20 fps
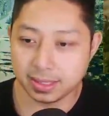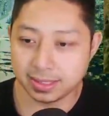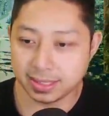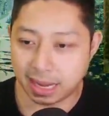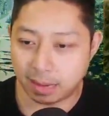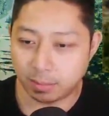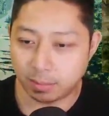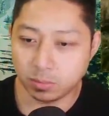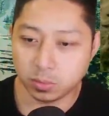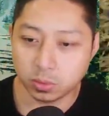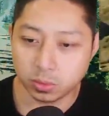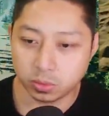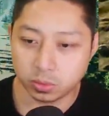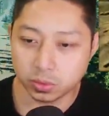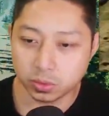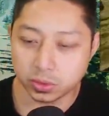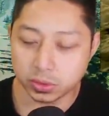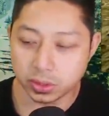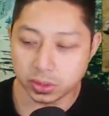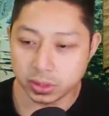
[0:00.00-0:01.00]

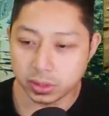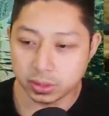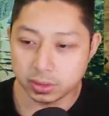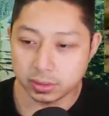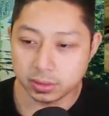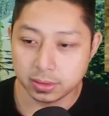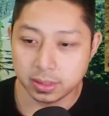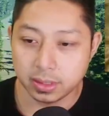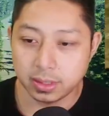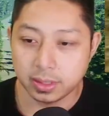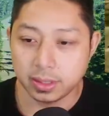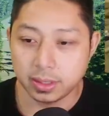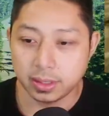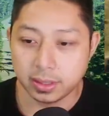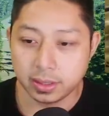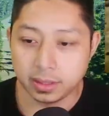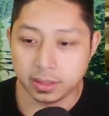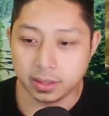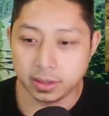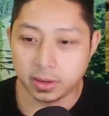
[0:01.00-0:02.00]
tumbles,
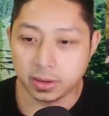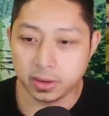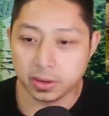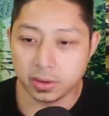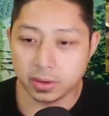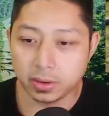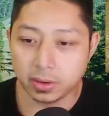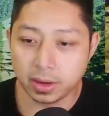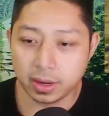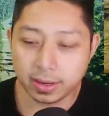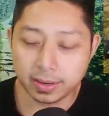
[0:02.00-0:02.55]
you know,